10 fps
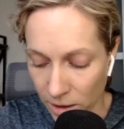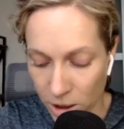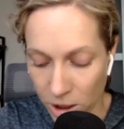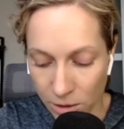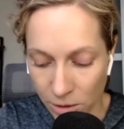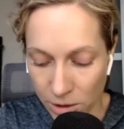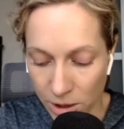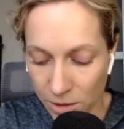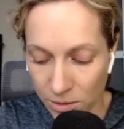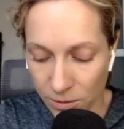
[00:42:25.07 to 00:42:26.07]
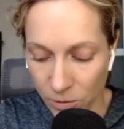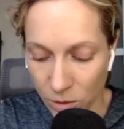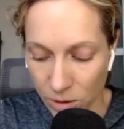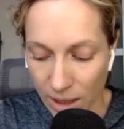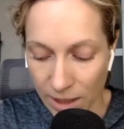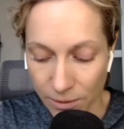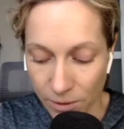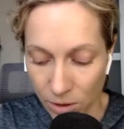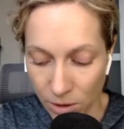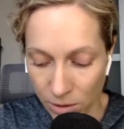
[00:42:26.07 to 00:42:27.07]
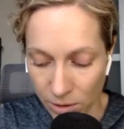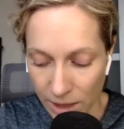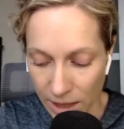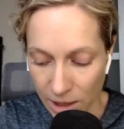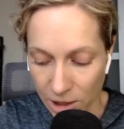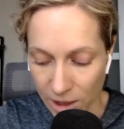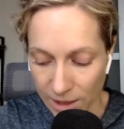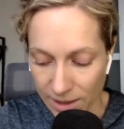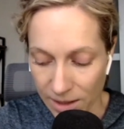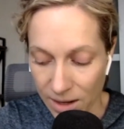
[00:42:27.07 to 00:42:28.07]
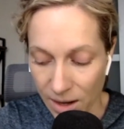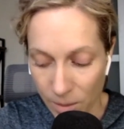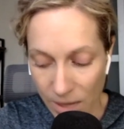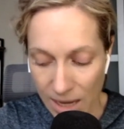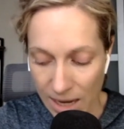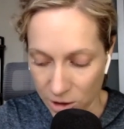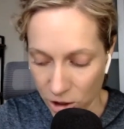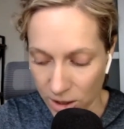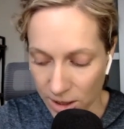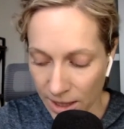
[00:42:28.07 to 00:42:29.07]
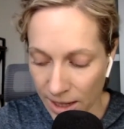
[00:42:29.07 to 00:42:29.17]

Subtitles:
She learned to use food at a very early age as a numbing agent.